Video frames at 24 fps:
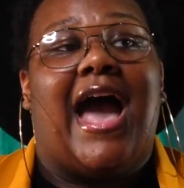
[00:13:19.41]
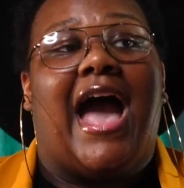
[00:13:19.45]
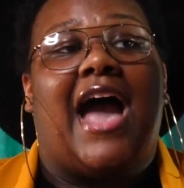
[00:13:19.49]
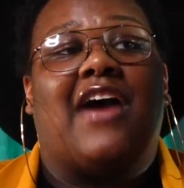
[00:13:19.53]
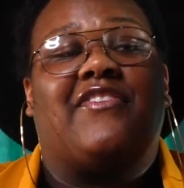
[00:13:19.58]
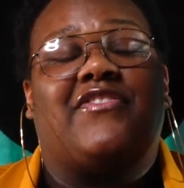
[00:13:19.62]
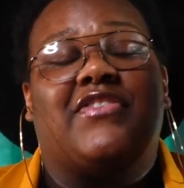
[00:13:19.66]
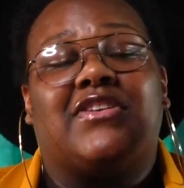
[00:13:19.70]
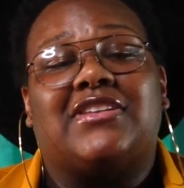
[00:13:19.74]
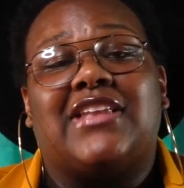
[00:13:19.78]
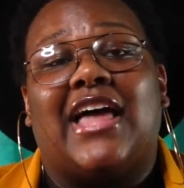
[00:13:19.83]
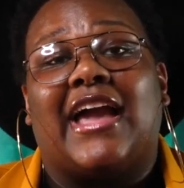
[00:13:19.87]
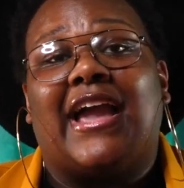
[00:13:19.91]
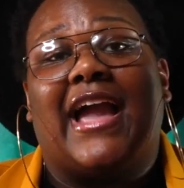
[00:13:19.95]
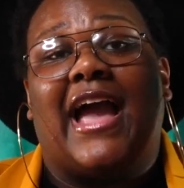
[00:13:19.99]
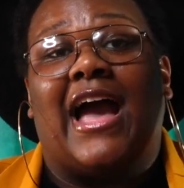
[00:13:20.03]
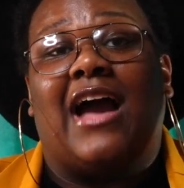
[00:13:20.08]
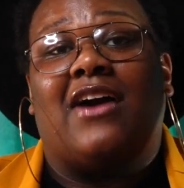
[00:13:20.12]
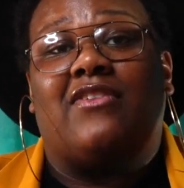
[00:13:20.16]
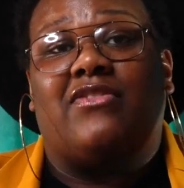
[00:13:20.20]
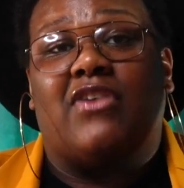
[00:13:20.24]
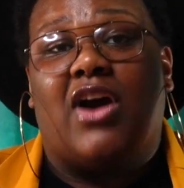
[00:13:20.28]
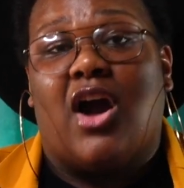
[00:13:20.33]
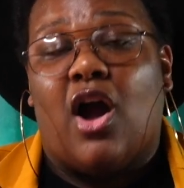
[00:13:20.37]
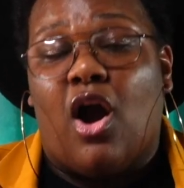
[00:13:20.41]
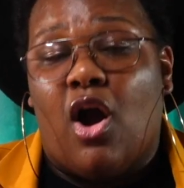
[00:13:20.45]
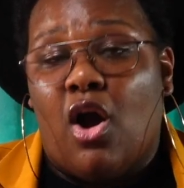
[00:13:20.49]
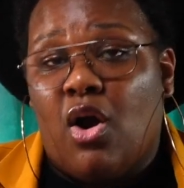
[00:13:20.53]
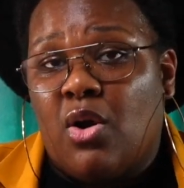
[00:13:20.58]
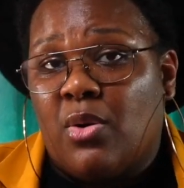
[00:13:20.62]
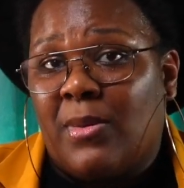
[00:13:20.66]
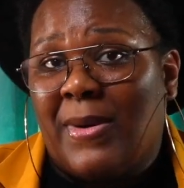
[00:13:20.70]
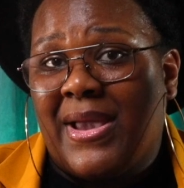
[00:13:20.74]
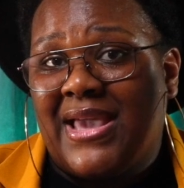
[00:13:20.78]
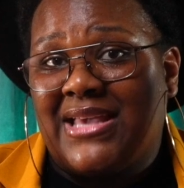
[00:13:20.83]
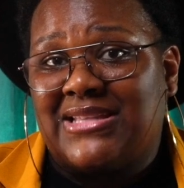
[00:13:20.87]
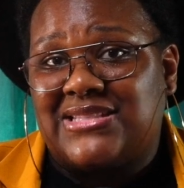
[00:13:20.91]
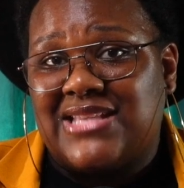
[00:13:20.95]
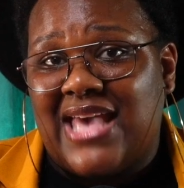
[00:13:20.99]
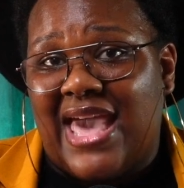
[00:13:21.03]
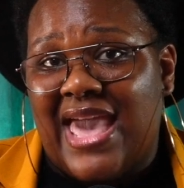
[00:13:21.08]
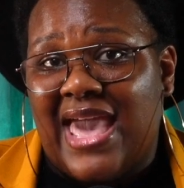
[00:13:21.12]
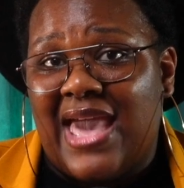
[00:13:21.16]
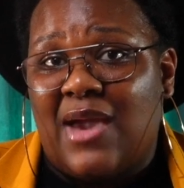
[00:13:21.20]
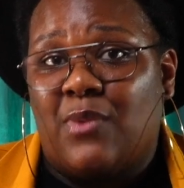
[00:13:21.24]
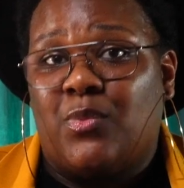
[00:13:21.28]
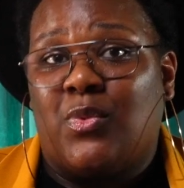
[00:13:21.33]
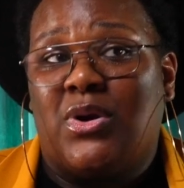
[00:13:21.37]
I feel like I've always
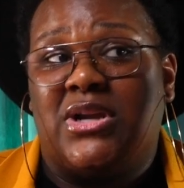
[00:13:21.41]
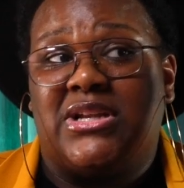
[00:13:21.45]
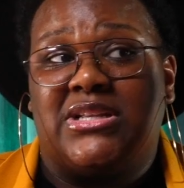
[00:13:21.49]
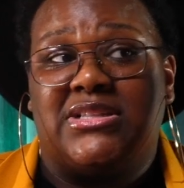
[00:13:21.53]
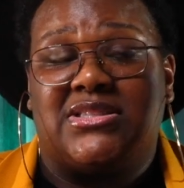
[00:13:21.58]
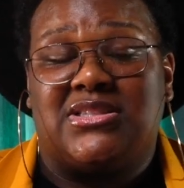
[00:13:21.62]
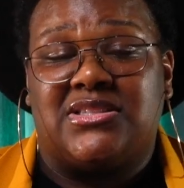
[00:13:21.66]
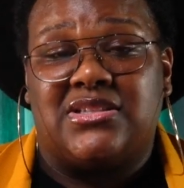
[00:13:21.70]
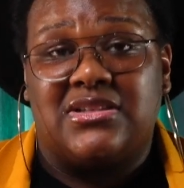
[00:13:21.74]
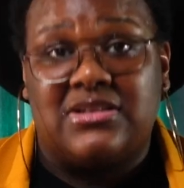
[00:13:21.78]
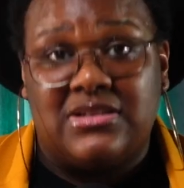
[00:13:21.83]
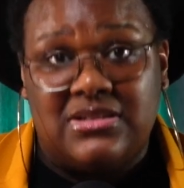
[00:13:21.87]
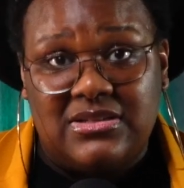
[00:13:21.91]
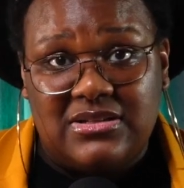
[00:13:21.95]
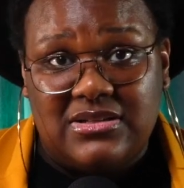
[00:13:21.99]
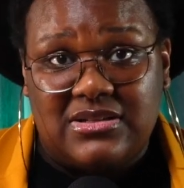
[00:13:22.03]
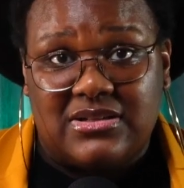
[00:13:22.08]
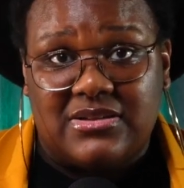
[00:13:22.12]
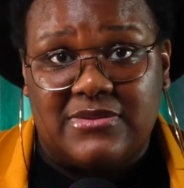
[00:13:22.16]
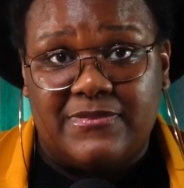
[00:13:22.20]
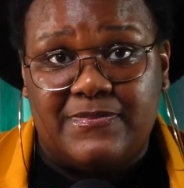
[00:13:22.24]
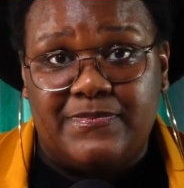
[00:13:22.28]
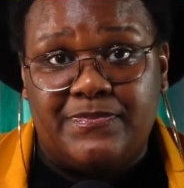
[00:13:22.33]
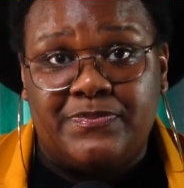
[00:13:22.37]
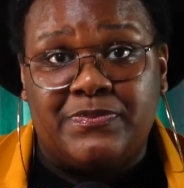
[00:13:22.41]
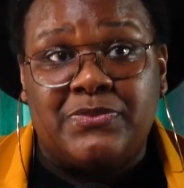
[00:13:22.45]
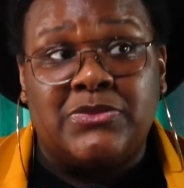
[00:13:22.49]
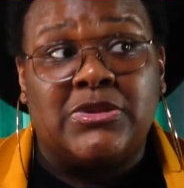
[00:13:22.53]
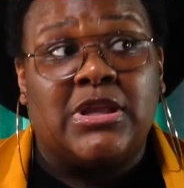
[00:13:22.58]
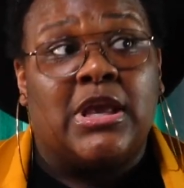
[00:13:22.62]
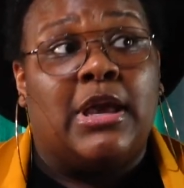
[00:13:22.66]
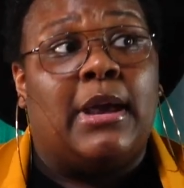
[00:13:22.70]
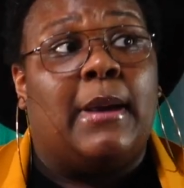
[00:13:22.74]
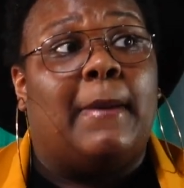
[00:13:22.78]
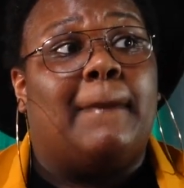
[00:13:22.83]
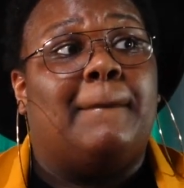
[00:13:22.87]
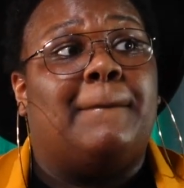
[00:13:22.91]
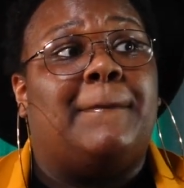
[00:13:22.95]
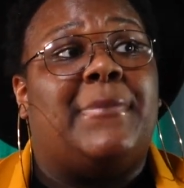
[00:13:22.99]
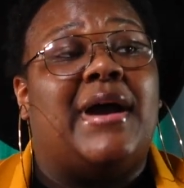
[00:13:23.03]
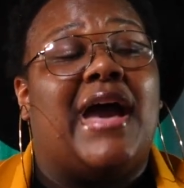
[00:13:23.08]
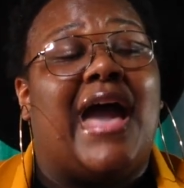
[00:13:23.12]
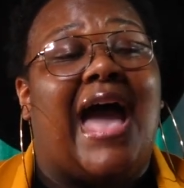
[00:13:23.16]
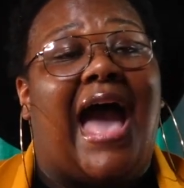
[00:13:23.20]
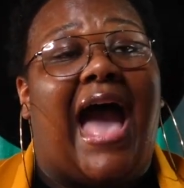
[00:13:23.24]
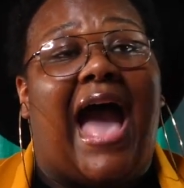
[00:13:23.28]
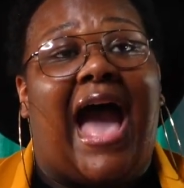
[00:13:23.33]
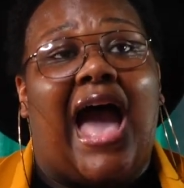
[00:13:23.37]
had what it took,
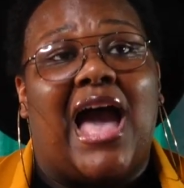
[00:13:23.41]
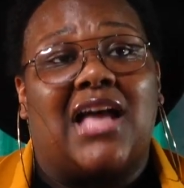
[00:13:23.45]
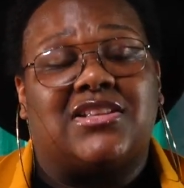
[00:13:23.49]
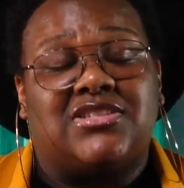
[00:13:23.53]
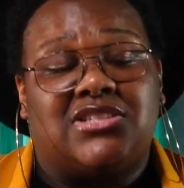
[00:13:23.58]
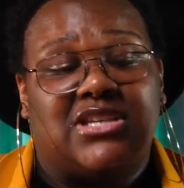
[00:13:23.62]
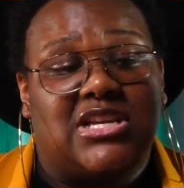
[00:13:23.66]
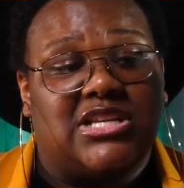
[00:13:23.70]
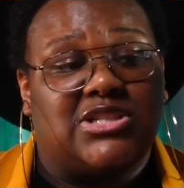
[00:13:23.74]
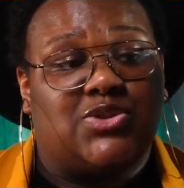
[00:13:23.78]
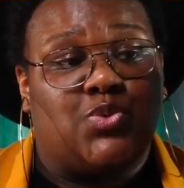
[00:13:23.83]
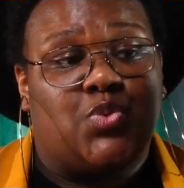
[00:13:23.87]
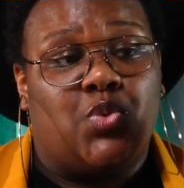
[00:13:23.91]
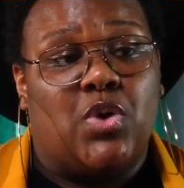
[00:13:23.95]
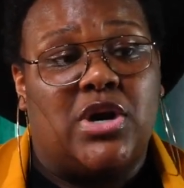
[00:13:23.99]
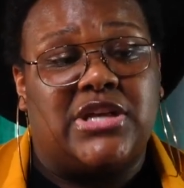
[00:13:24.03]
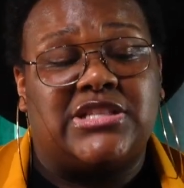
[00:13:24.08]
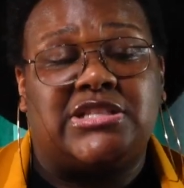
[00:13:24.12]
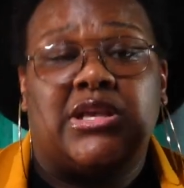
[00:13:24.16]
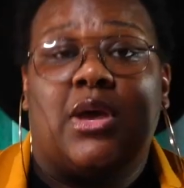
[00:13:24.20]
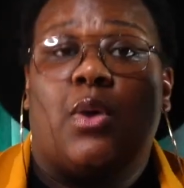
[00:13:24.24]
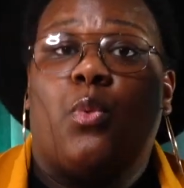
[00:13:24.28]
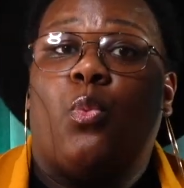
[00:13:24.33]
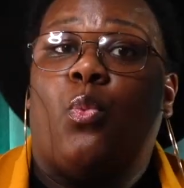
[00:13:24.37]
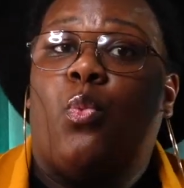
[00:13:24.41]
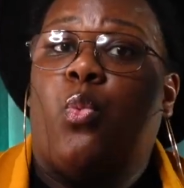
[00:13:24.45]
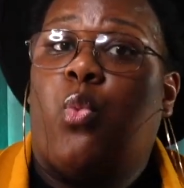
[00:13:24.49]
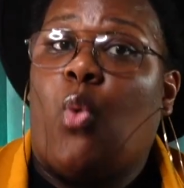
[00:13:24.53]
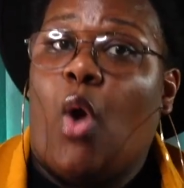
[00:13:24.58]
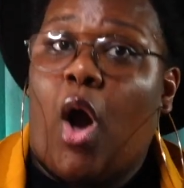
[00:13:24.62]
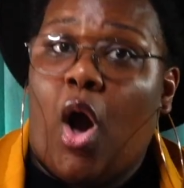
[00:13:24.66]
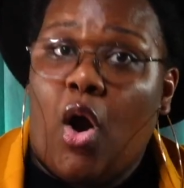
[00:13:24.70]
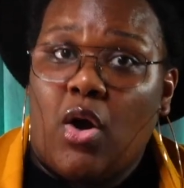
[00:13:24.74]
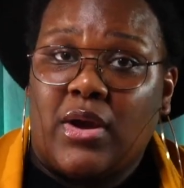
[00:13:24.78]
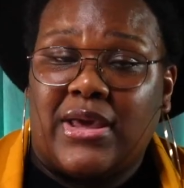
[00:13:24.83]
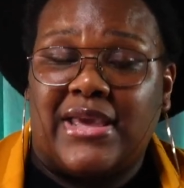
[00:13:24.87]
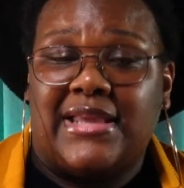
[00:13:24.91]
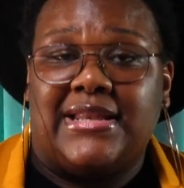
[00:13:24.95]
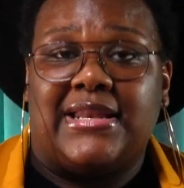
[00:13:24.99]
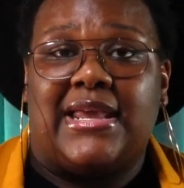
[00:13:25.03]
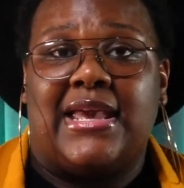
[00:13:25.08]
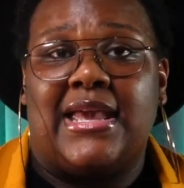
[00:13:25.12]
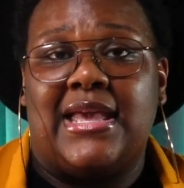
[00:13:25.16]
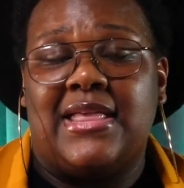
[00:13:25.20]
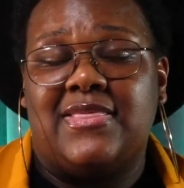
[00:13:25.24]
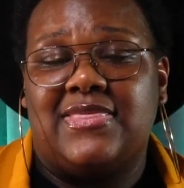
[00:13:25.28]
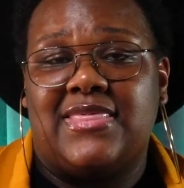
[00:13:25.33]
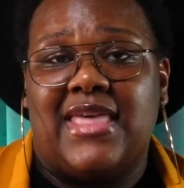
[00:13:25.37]
but I just wasn't walking
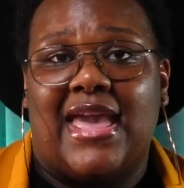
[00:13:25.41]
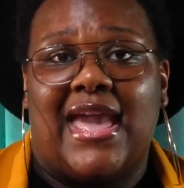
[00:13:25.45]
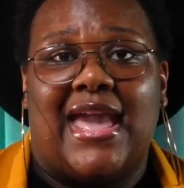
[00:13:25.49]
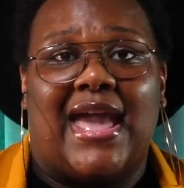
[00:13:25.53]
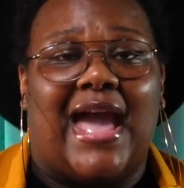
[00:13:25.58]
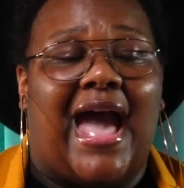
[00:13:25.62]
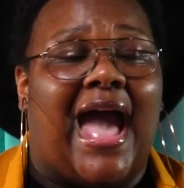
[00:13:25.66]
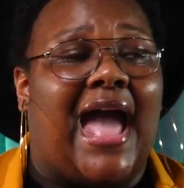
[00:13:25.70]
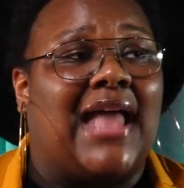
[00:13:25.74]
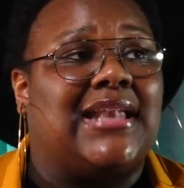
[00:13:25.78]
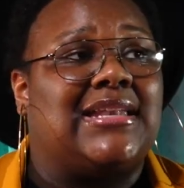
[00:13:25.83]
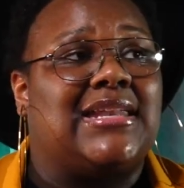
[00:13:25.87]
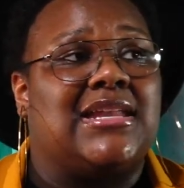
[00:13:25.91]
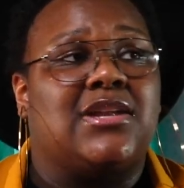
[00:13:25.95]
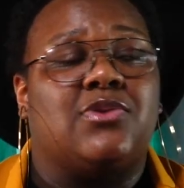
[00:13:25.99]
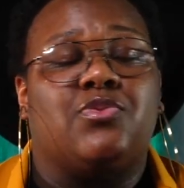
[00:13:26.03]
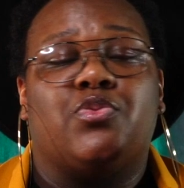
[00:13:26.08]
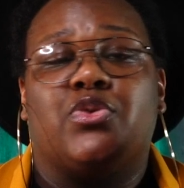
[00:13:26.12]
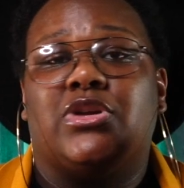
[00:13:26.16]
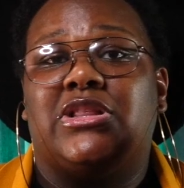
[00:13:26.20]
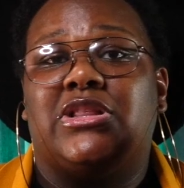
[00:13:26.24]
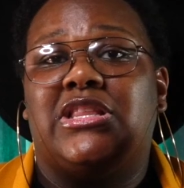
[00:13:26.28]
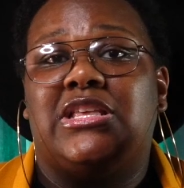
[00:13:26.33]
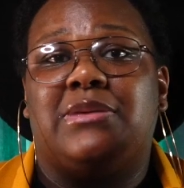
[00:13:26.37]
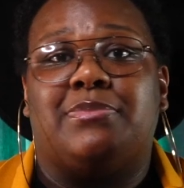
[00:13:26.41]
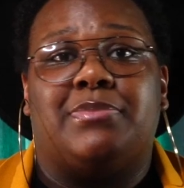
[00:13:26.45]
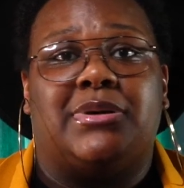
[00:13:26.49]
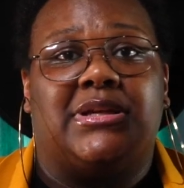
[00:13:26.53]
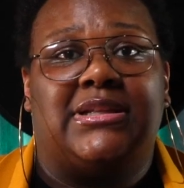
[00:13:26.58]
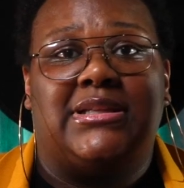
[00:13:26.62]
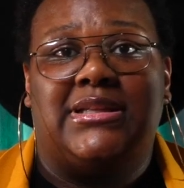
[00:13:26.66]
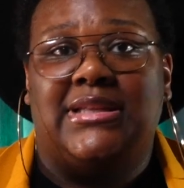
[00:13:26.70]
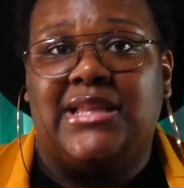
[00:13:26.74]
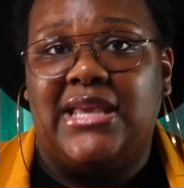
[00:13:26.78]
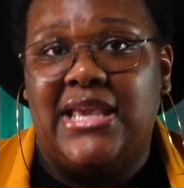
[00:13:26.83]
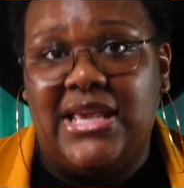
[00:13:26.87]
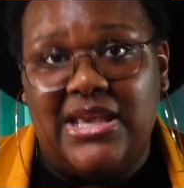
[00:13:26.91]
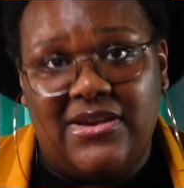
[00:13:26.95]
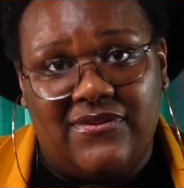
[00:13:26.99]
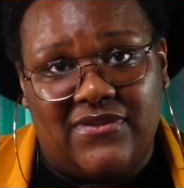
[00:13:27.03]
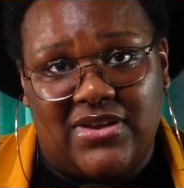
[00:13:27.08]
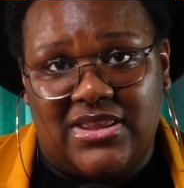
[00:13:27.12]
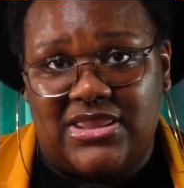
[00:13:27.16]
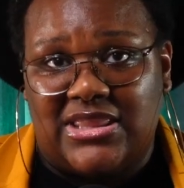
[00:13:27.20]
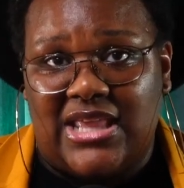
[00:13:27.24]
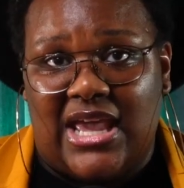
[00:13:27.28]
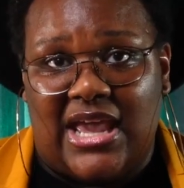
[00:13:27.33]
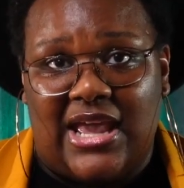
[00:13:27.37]
in that. I didn't really believe
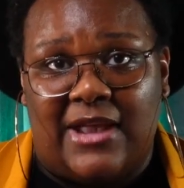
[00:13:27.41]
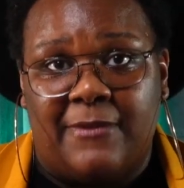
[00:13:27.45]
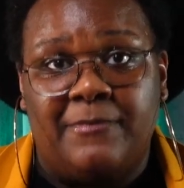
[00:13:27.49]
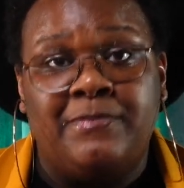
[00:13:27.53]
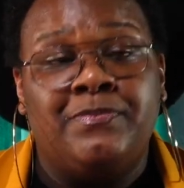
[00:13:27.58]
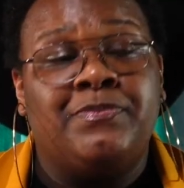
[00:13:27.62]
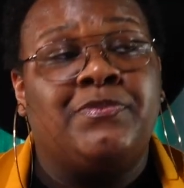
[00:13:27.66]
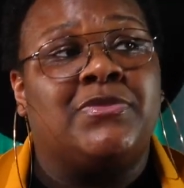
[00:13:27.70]
in that.